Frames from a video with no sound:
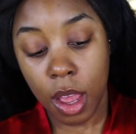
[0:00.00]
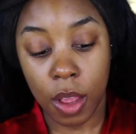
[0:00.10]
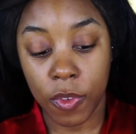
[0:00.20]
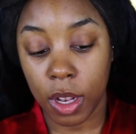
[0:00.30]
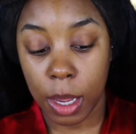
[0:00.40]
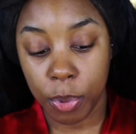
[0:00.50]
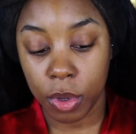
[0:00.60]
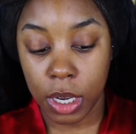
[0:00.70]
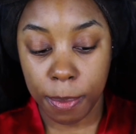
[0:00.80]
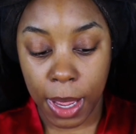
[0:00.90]
I felt like
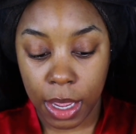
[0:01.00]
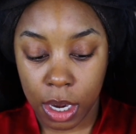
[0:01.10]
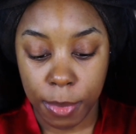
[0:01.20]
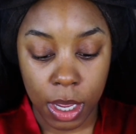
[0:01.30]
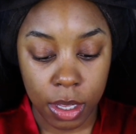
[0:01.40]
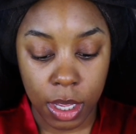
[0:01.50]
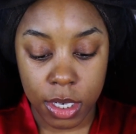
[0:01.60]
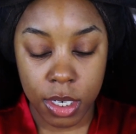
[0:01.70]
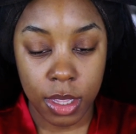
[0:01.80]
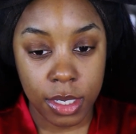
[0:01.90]
pulling it back out of my
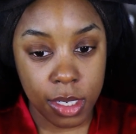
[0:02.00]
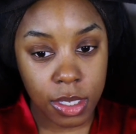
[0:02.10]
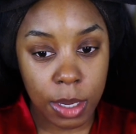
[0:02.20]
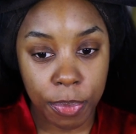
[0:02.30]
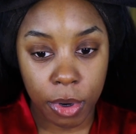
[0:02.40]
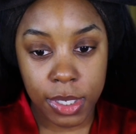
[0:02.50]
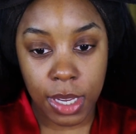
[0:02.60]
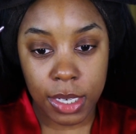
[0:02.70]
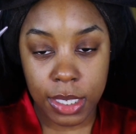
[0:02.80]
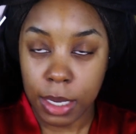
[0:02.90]
collection. This is the
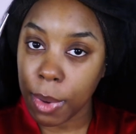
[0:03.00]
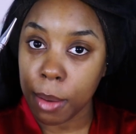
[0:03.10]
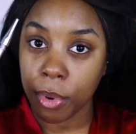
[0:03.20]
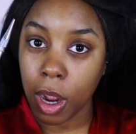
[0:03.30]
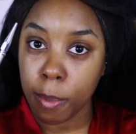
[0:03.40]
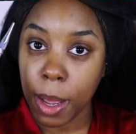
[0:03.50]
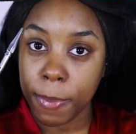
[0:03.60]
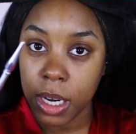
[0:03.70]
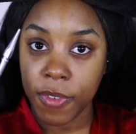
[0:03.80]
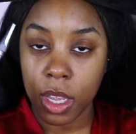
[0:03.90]
Precisely My Brow by
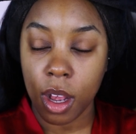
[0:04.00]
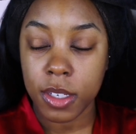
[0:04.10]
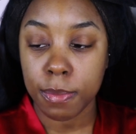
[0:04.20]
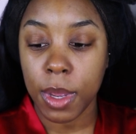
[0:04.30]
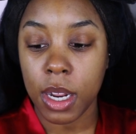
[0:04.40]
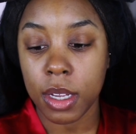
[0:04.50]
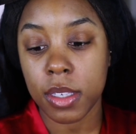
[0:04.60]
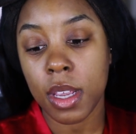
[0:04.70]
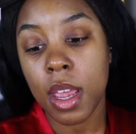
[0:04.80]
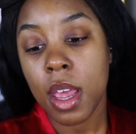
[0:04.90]
Benefit Cosmetics.